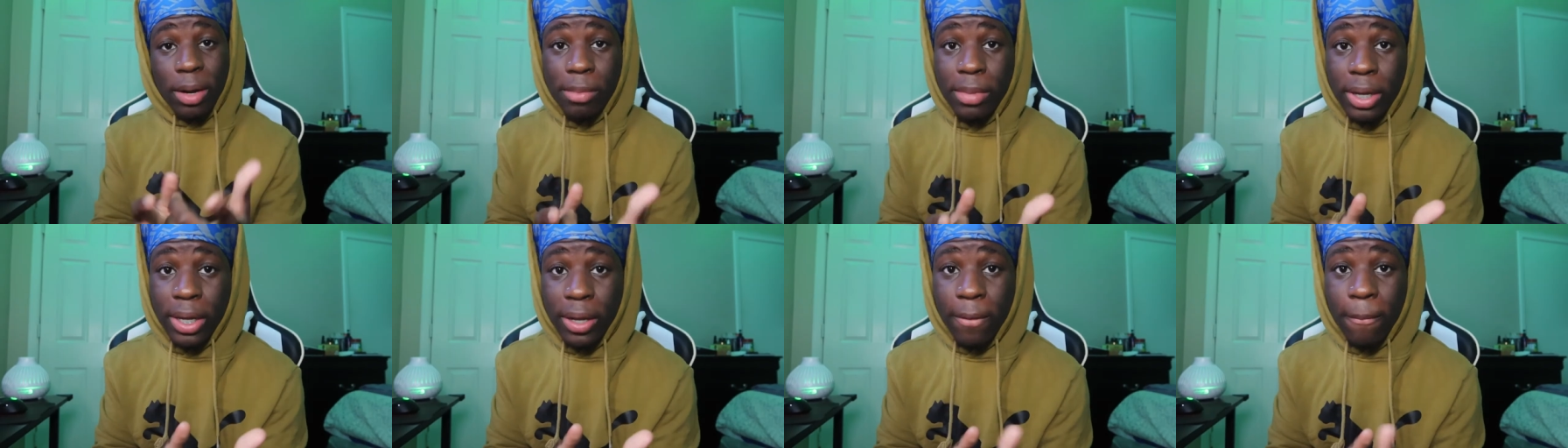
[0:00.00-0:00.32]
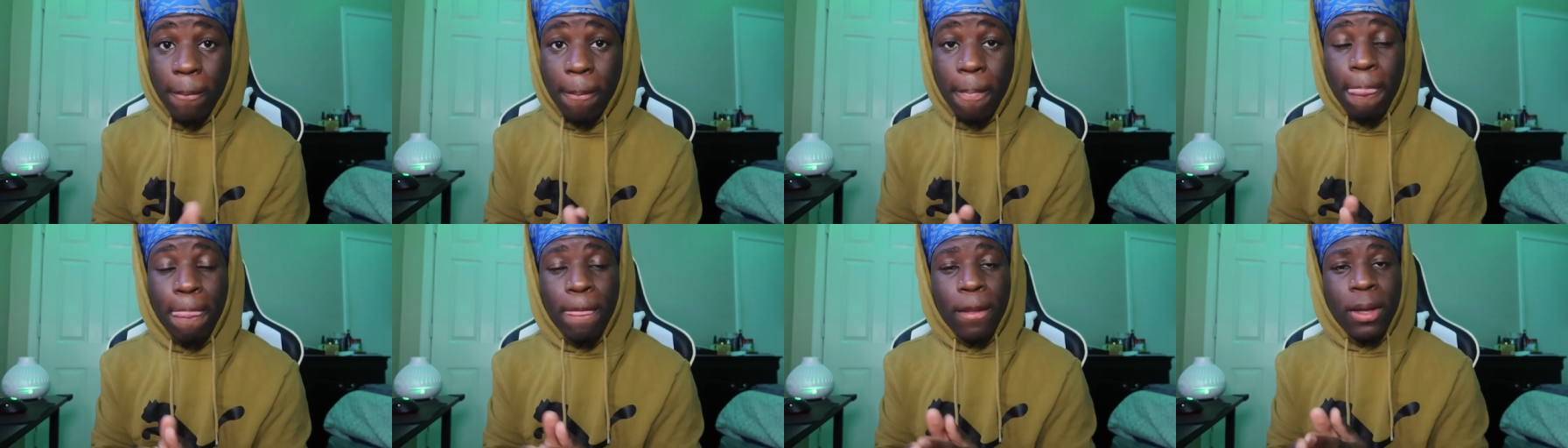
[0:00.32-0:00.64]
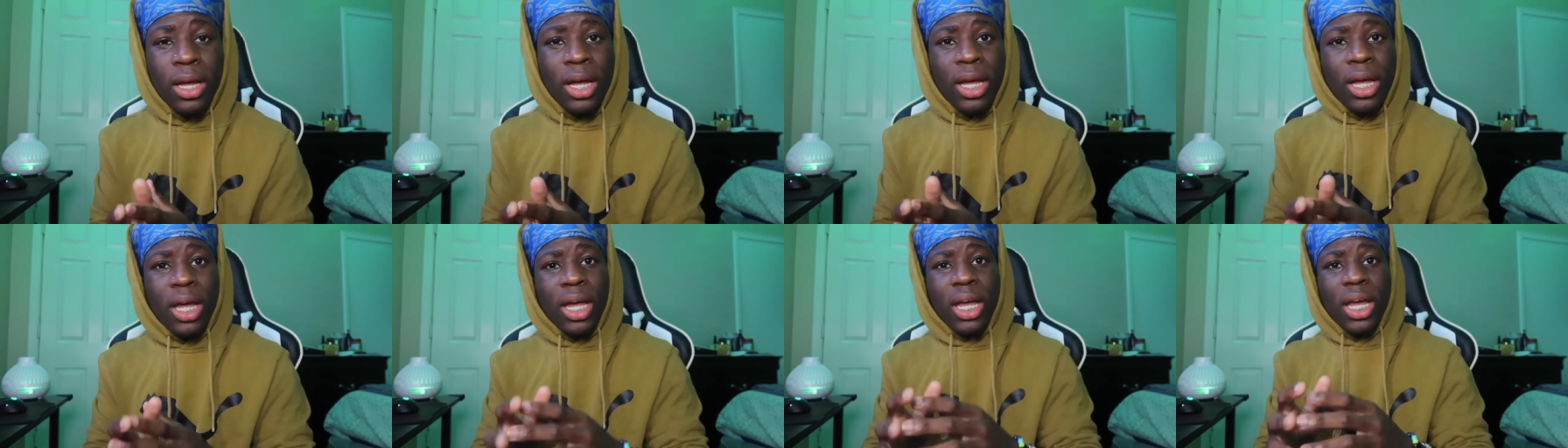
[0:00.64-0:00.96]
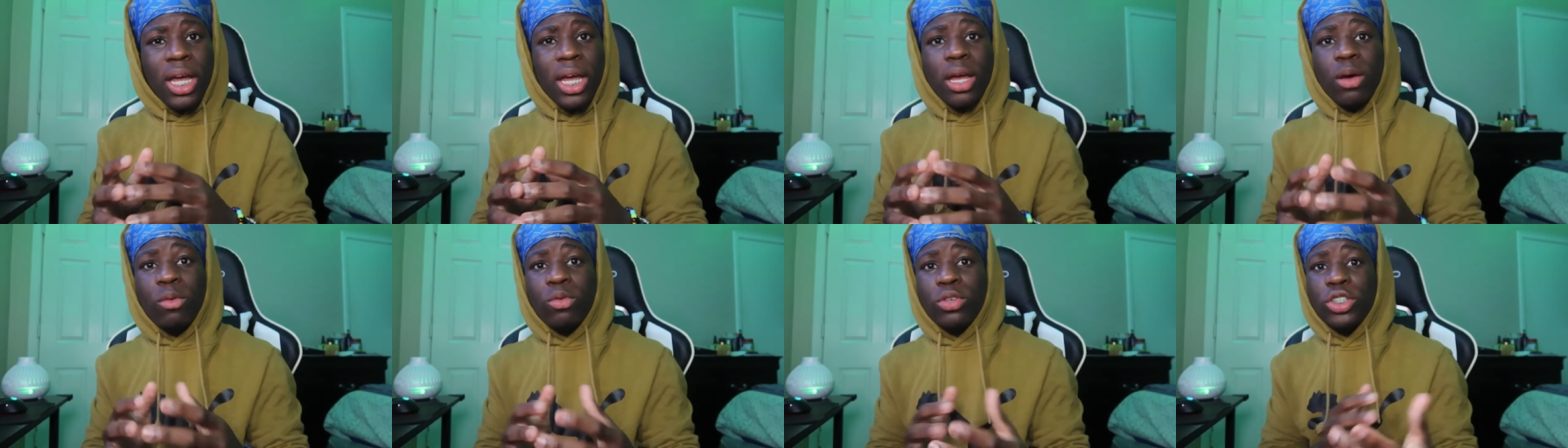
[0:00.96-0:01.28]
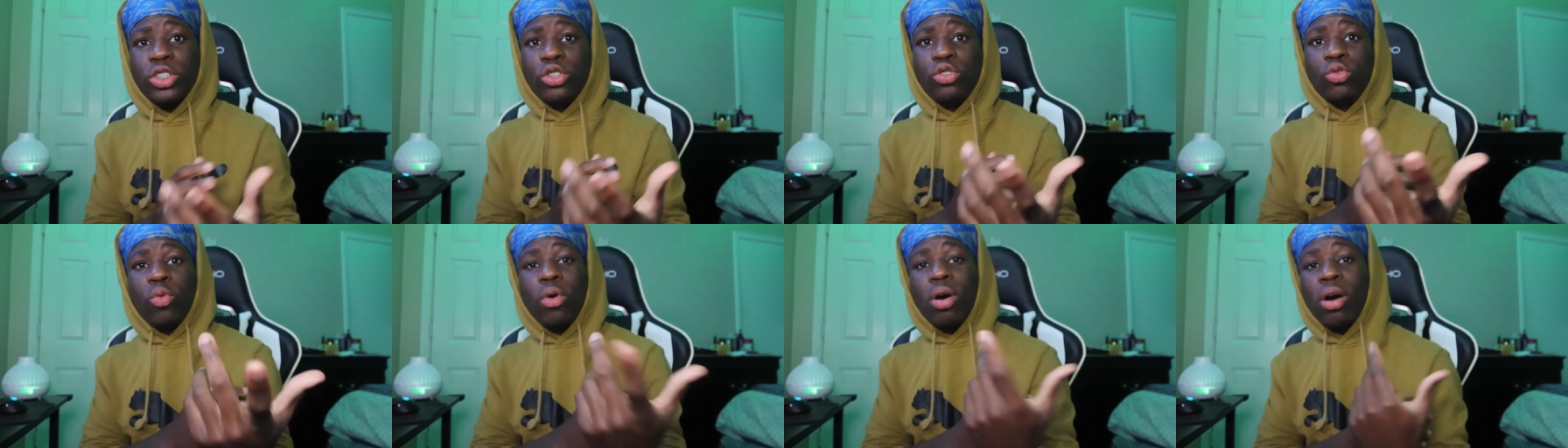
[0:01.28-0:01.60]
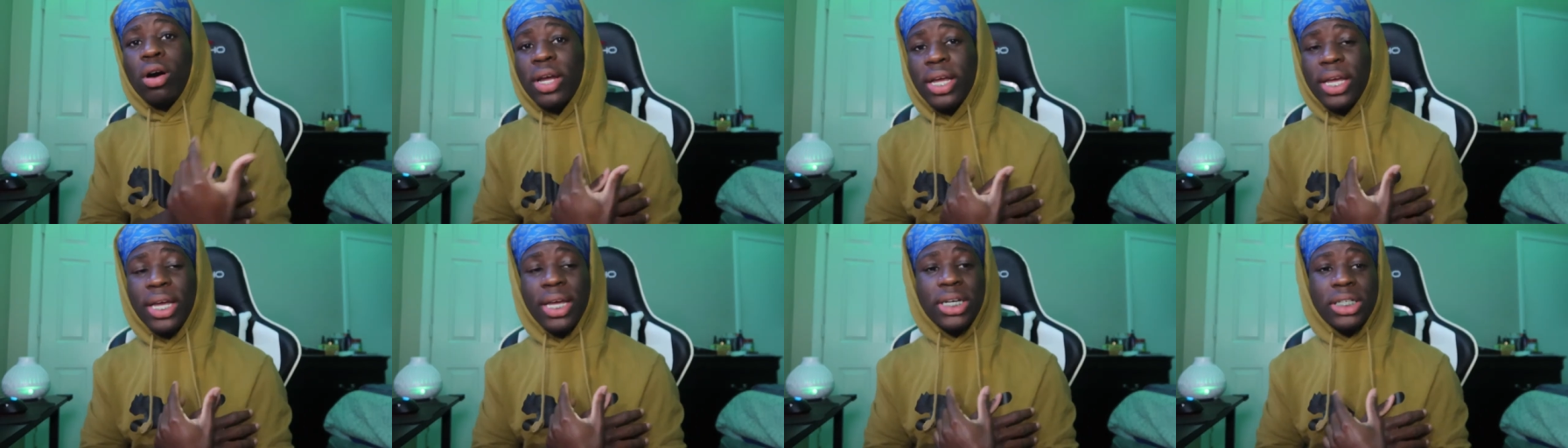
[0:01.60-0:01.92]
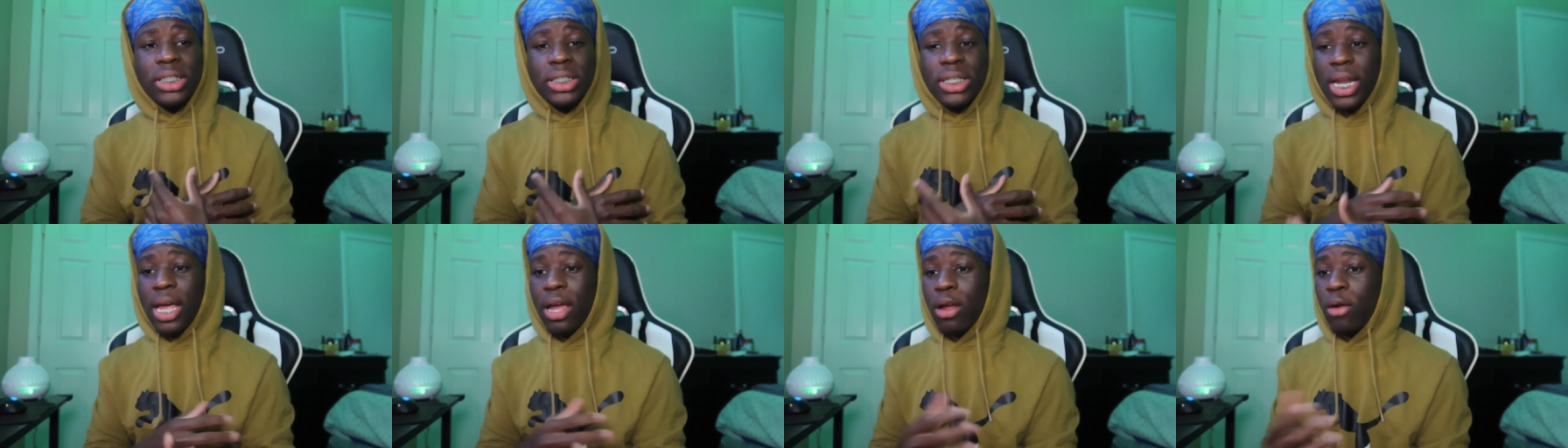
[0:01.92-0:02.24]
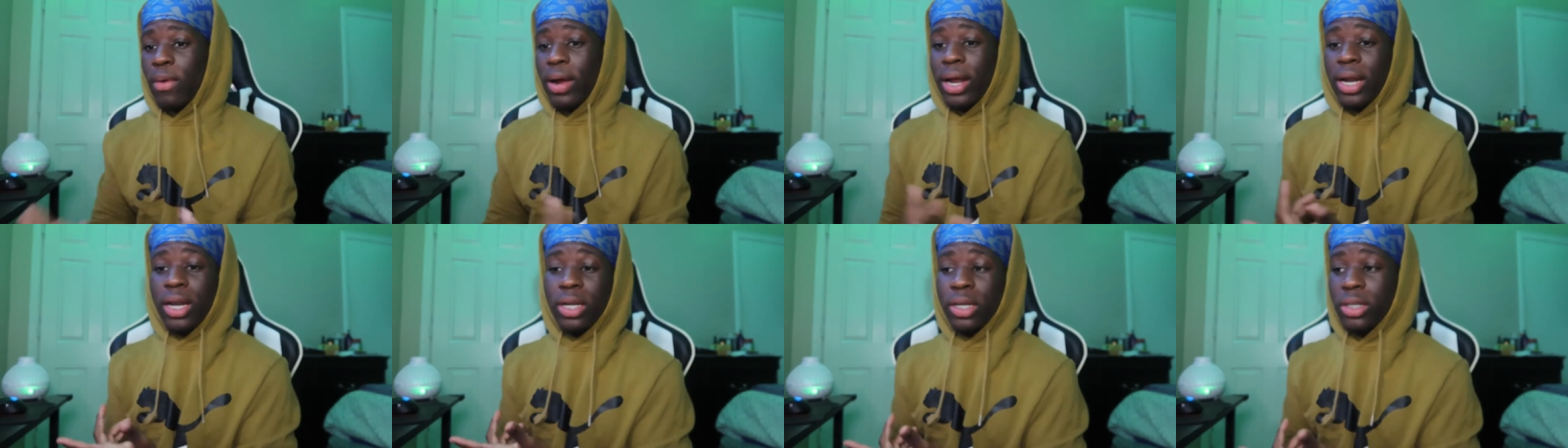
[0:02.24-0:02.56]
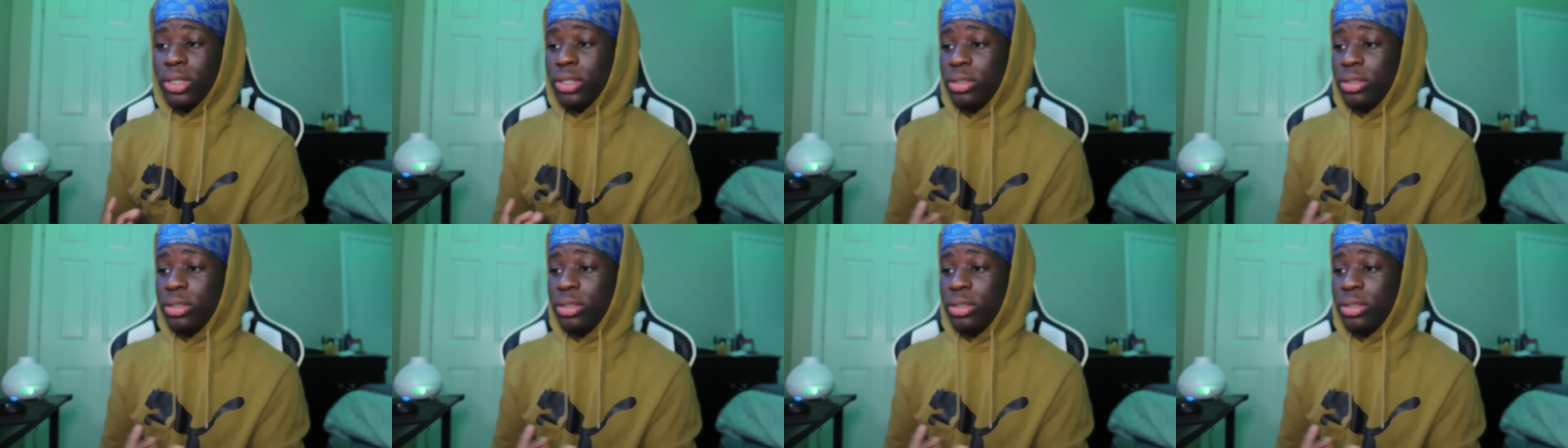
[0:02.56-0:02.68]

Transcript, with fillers: I meant. And when she walk in, she like right there.